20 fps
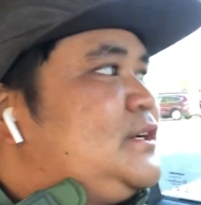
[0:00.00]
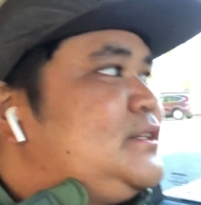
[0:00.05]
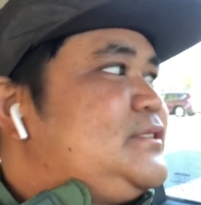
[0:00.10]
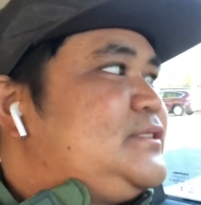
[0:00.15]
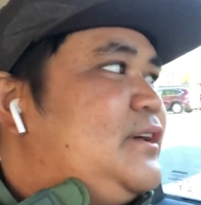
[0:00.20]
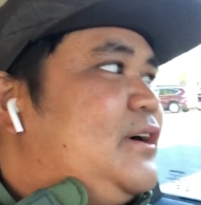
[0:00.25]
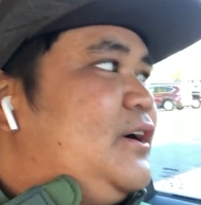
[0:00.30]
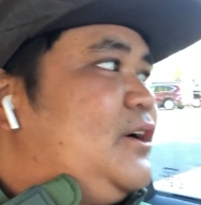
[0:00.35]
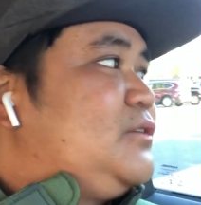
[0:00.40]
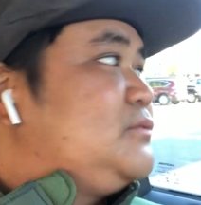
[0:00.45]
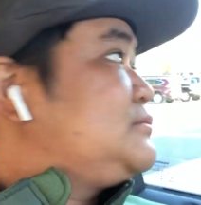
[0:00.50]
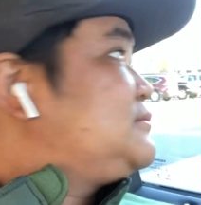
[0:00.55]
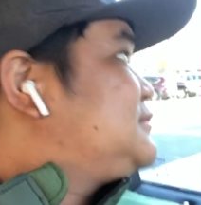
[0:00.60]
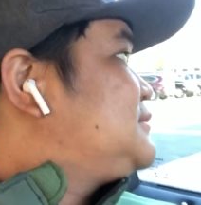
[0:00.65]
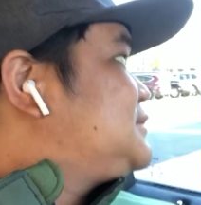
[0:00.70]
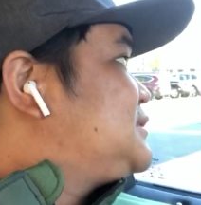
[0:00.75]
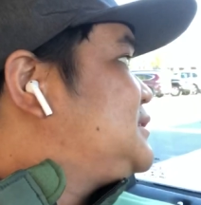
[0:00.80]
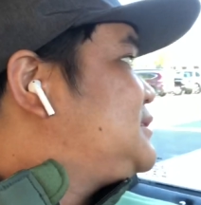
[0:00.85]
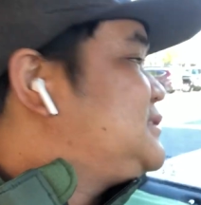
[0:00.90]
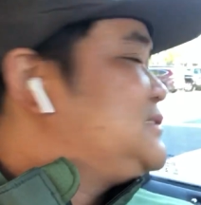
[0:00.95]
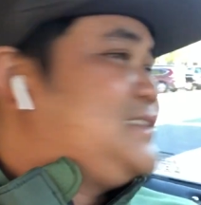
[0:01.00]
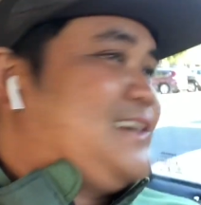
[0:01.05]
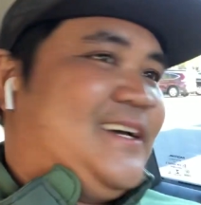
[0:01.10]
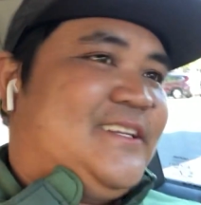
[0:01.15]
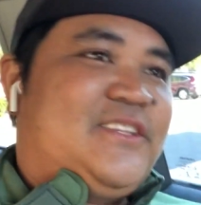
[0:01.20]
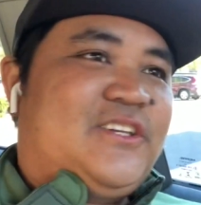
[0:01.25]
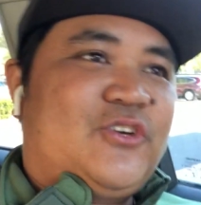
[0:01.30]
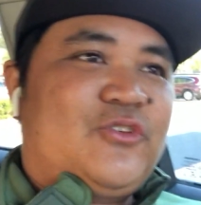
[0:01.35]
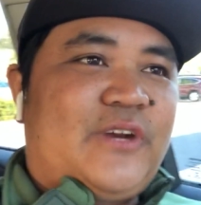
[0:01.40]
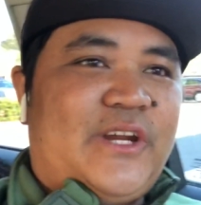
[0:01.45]
So,
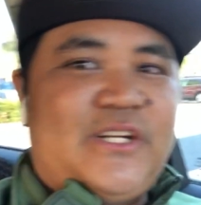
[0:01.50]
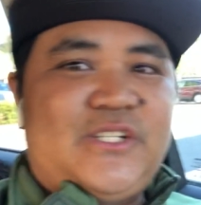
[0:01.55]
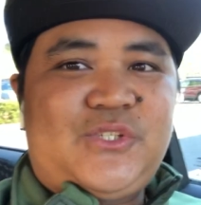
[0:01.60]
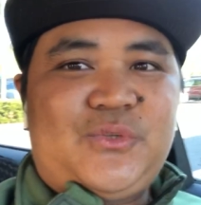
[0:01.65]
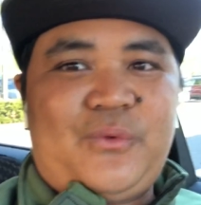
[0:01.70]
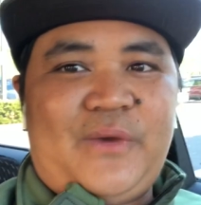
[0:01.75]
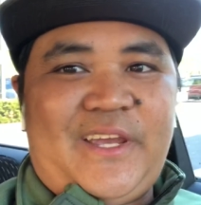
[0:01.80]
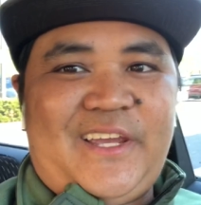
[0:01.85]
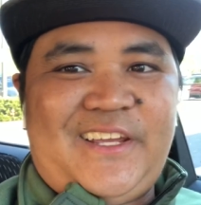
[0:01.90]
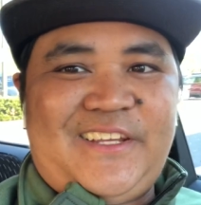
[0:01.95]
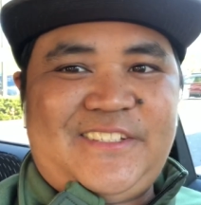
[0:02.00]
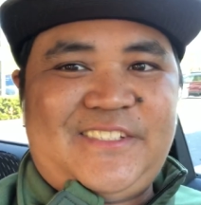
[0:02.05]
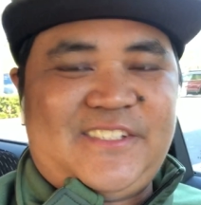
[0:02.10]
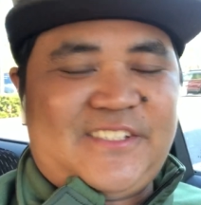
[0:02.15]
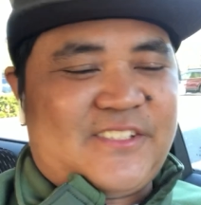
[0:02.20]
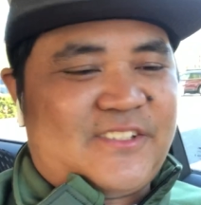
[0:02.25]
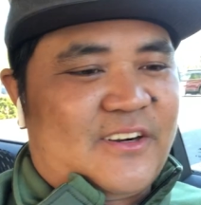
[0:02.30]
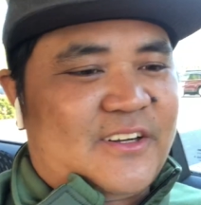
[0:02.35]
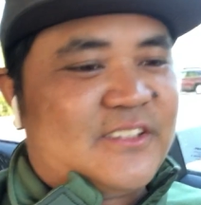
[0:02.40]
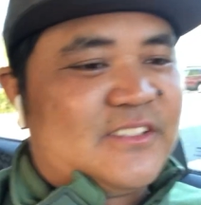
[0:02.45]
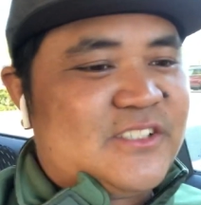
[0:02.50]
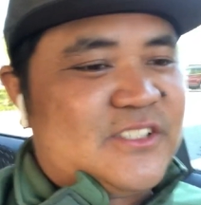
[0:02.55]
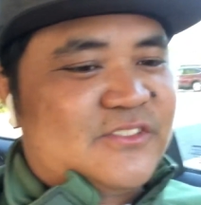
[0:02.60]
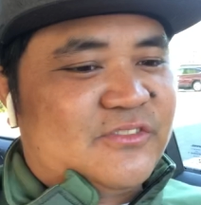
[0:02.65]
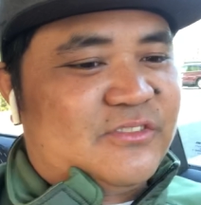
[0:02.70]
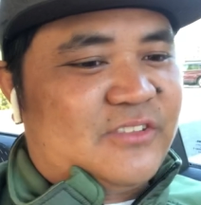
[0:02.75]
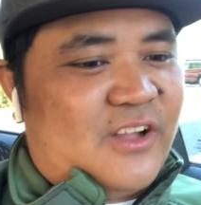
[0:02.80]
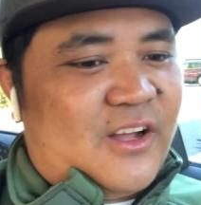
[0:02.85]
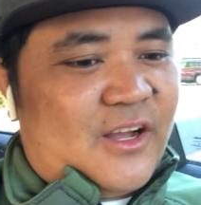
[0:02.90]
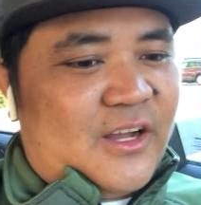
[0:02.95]
not the greatest way to start this
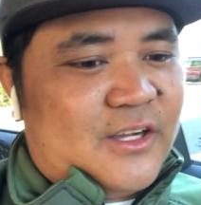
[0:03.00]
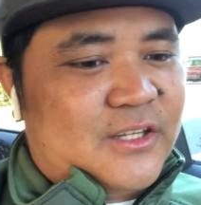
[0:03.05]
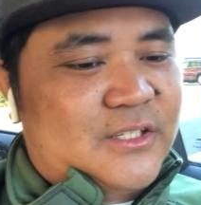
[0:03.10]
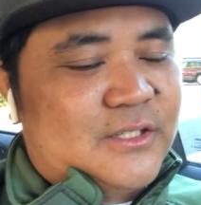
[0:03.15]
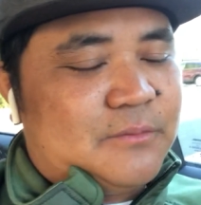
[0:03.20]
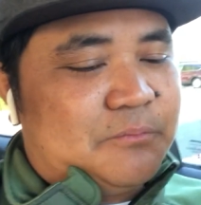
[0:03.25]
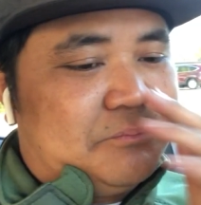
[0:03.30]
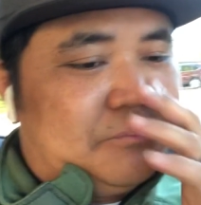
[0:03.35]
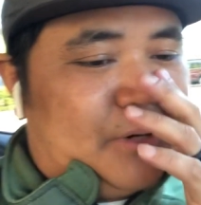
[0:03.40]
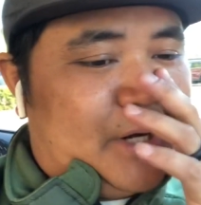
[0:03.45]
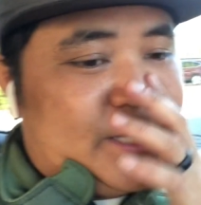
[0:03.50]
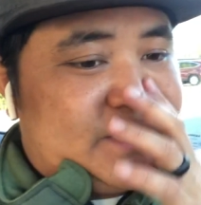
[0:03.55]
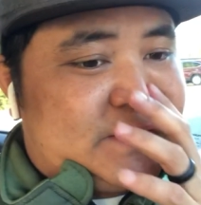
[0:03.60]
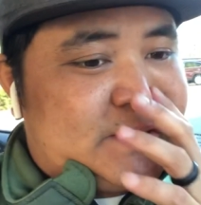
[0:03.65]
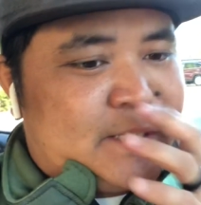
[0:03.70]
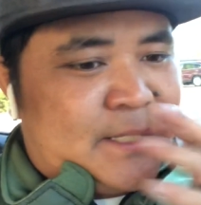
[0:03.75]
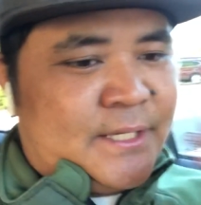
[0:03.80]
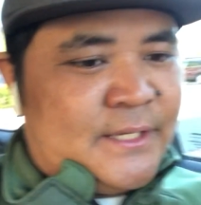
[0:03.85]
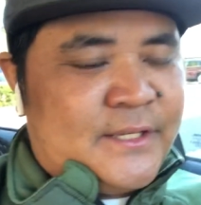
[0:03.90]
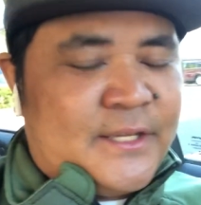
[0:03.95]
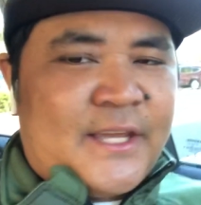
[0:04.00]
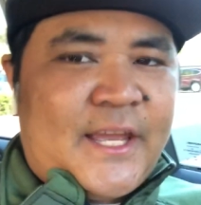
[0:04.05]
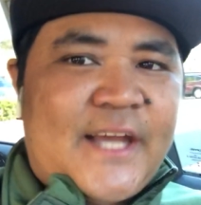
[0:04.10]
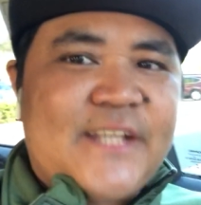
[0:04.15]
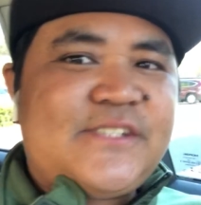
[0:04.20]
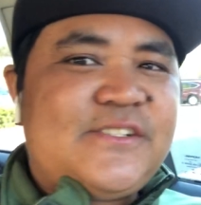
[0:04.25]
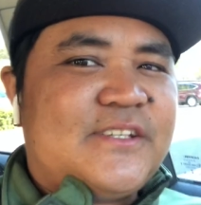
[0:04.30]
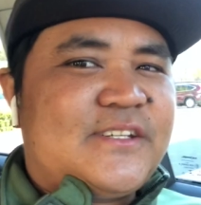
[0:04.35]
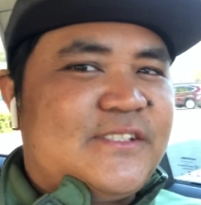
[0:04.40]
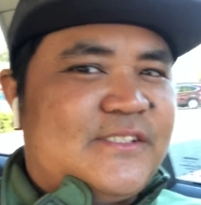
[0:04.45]
vlog, but
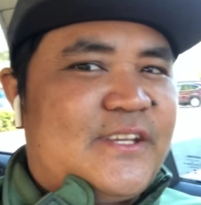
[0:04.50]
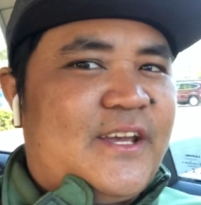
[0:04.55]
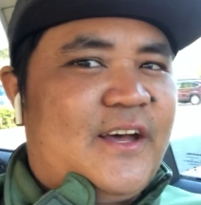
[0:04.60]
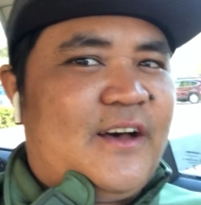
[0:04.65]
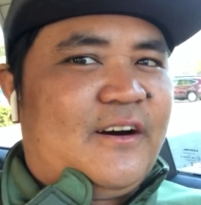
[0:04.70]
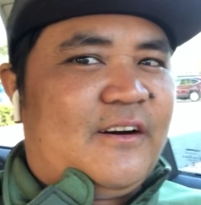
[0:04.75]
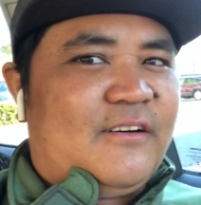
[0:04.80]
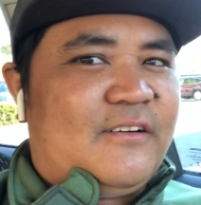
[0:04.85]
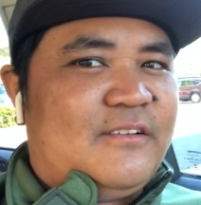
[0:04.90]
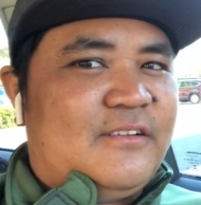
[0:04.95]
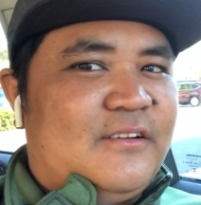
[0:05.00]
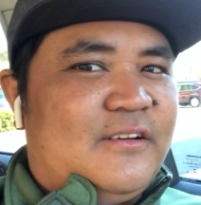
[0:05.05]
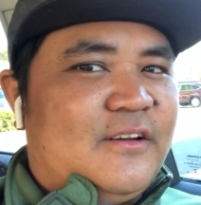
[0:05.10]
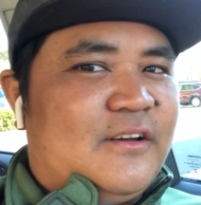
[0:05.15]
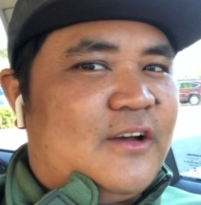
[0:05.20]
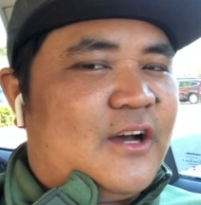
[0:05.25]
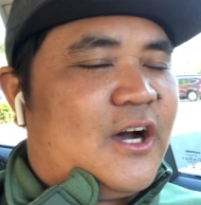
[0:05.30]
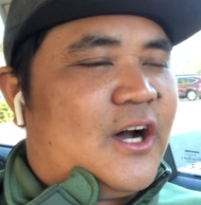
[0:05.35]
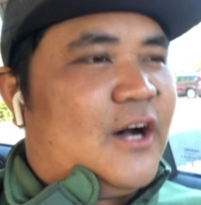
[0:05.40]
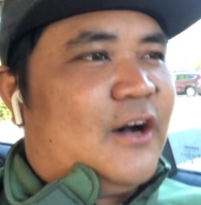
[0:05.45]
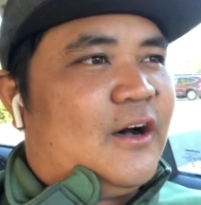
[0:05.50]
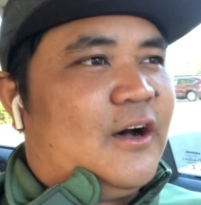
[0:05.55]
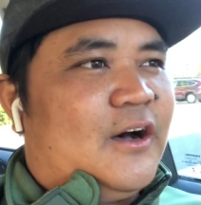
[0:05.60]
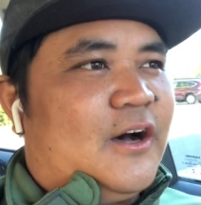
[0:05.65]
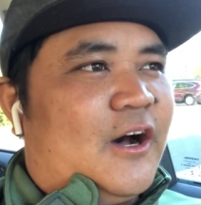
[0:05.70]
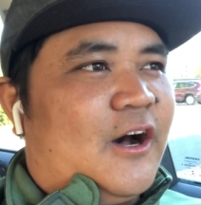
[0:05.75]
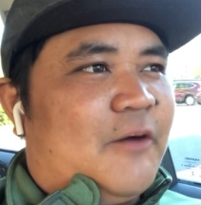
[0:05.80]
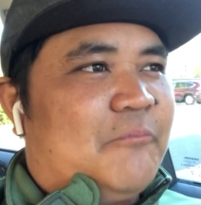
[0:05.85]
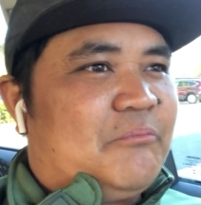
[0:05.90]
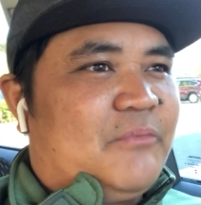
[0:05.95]
as you can tell,
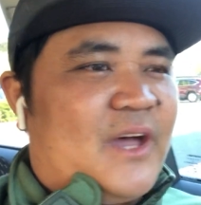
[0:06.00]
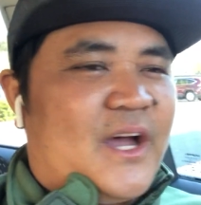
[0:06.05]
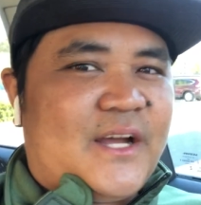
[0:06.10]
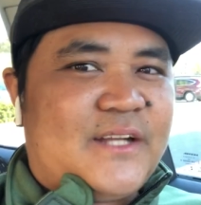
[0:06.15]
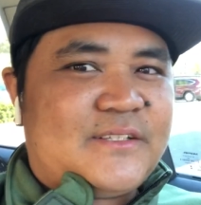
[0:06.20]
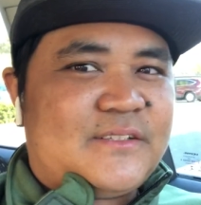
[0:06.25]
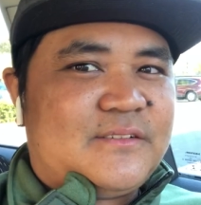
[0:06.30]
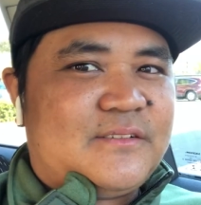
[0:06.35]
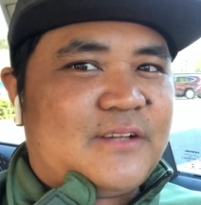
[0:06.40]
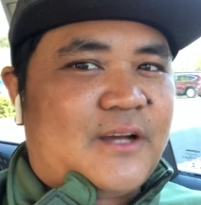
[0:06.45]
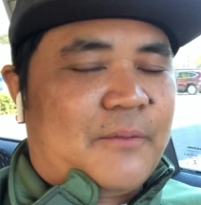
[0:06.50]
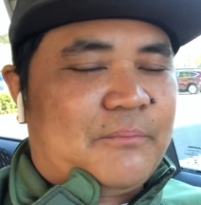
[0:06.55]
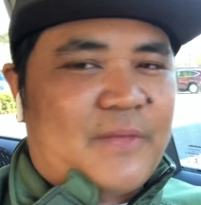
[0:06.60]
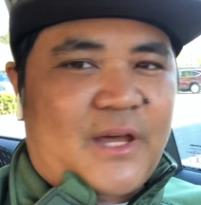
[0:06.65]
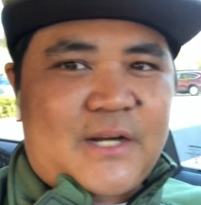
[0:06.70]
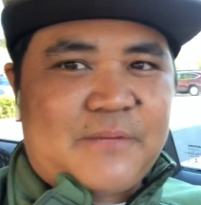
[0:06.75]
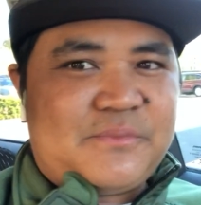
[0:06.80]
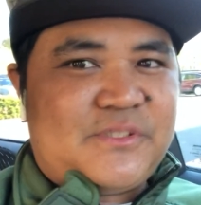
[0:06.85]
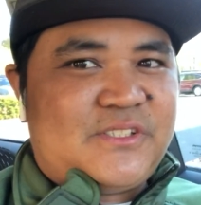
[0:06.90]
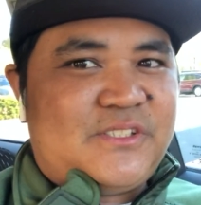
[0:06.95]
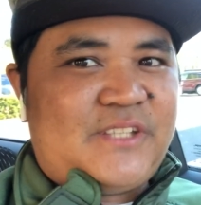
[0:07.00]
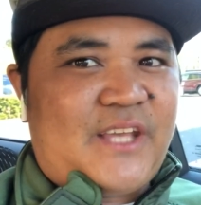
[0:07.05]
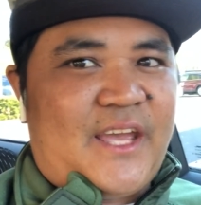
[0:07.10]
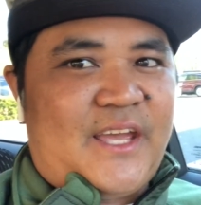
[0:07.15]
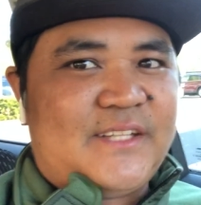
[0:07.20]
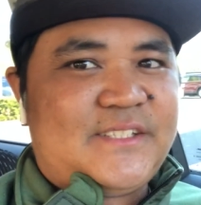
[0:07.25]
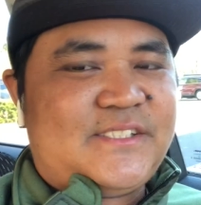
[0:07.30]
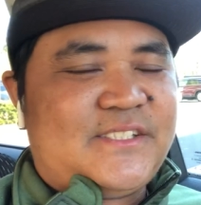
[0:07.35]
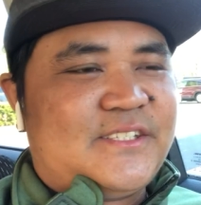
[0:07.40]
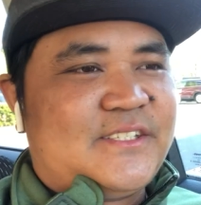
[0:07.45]
I'm not
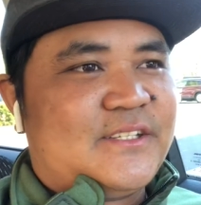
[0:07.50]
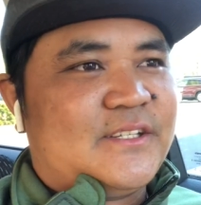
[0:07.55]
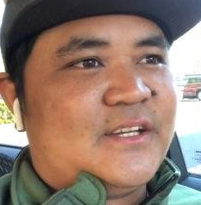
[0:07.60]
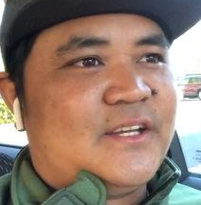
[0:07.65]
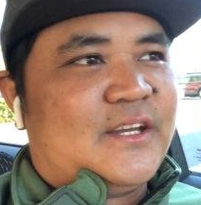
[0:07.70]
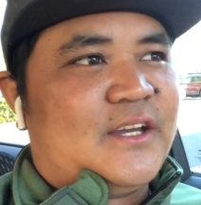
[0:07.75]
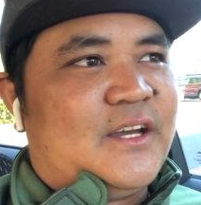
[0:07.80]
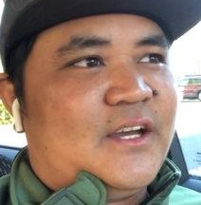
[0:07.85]
upset.